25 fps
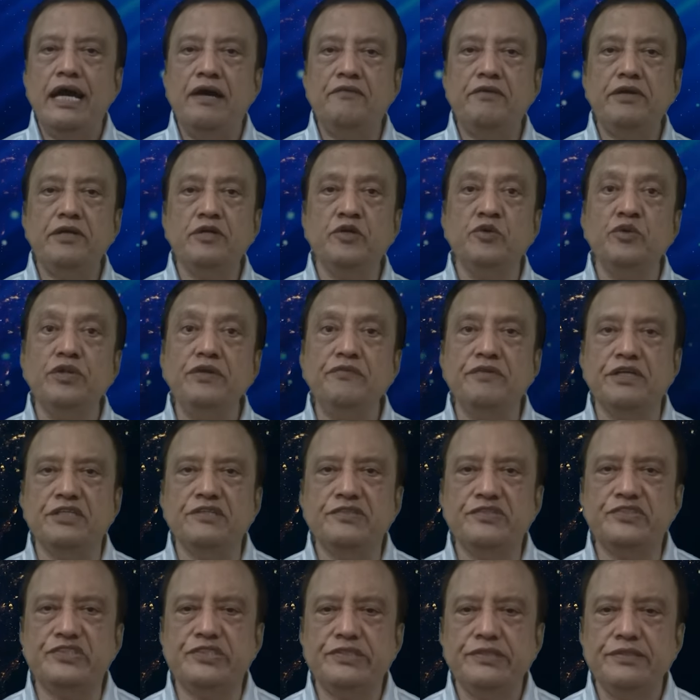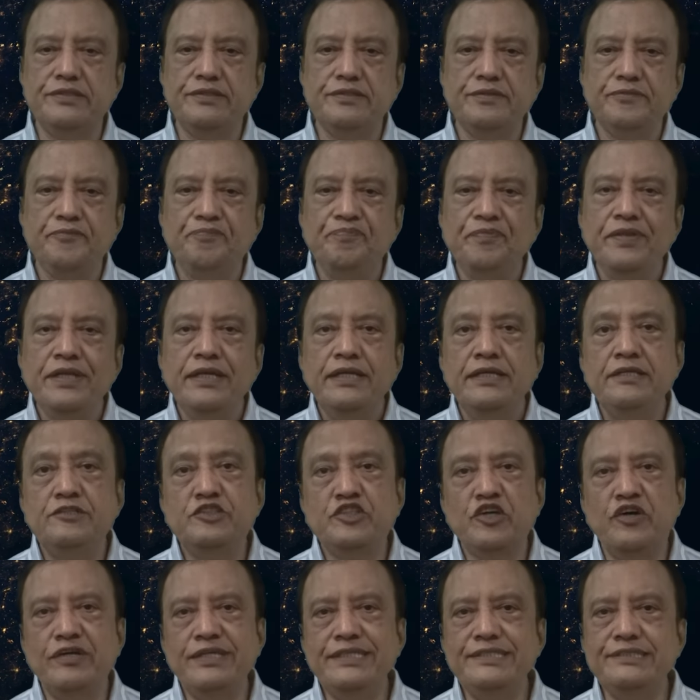our universe,
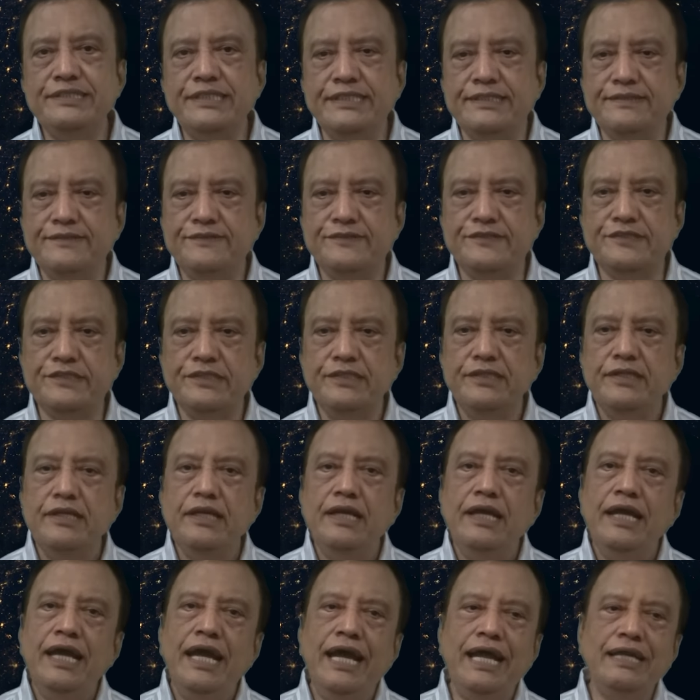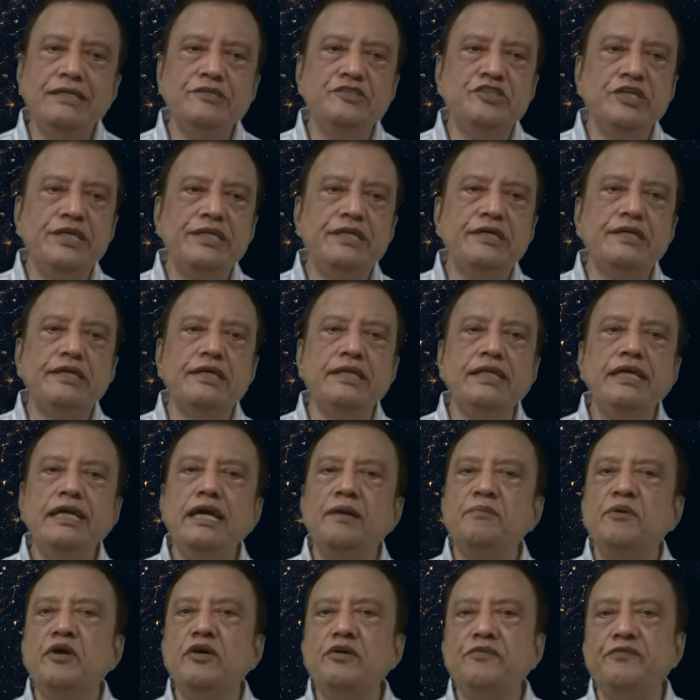its origins, and generally
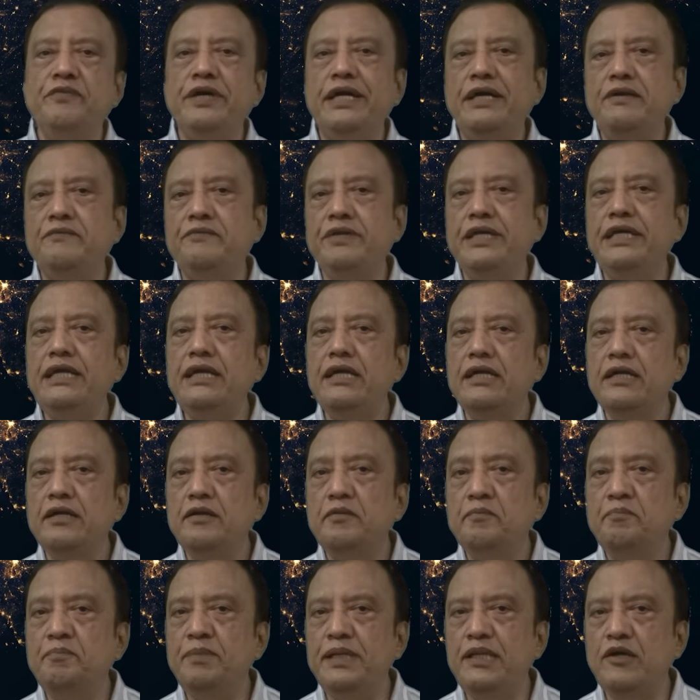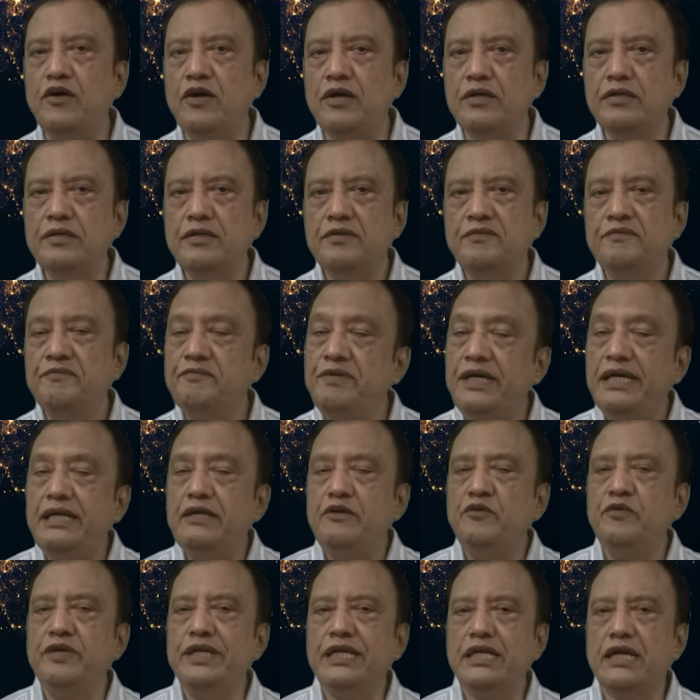about where we belong,
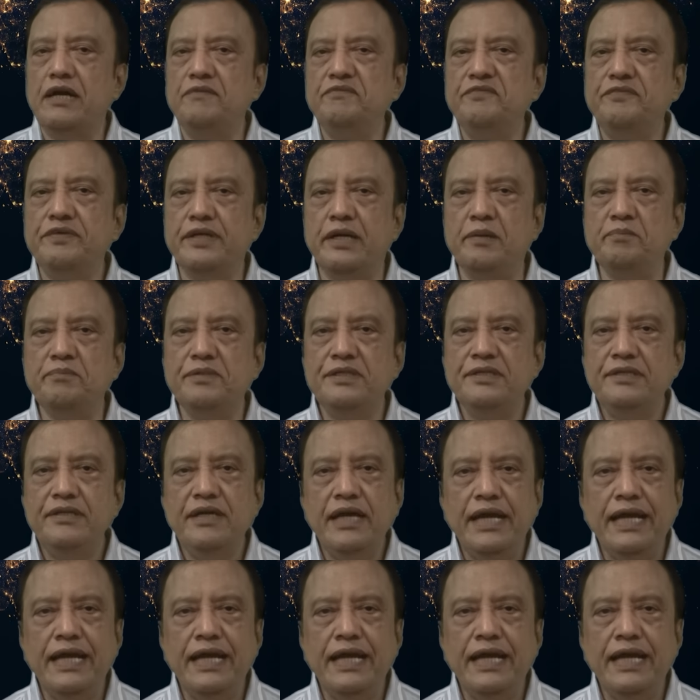where do we come from,